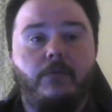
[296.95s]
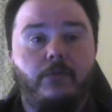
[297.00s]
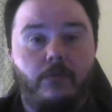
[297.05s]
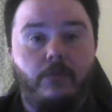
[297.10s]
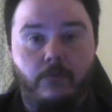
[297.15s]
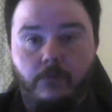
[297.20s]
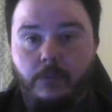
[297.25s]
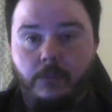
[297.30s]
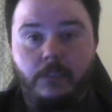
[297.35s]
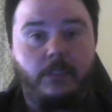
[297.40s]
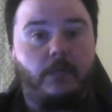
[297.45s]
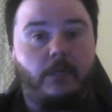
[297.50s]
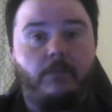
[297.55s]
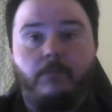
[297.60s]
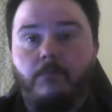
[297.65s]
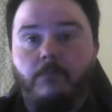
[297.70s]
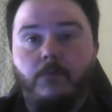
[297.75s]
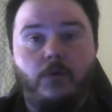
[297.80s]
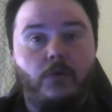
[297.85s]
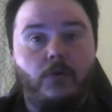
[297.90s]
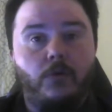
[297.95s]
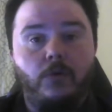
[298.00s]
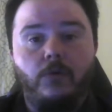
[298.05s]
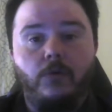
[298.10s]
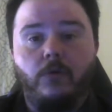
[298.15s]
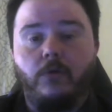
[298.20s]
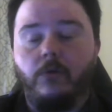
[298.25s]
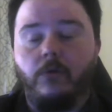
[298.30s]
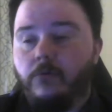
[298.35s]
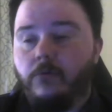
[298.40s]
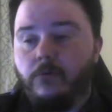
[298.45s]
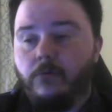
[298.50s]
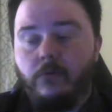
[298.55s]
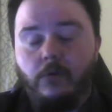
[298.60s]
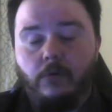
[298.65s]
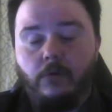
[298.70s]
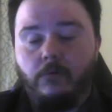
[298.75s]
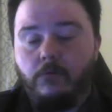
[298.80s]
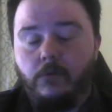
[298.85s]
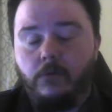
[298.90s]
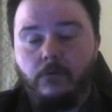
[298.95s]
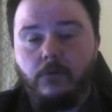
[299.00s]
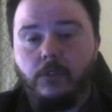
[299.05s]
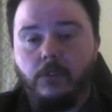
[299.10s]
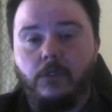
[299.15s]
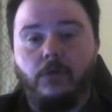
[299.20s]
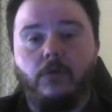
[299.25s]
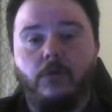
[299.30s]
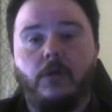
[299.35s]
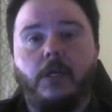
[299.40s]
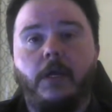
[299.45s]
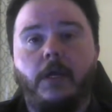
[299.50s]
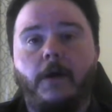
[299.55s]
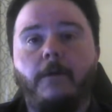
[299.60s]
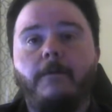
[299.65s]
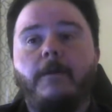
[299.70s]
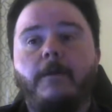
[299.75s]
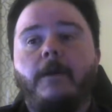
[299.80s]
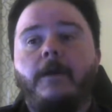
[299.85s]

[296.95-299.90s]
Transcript: through some mule or you know using your account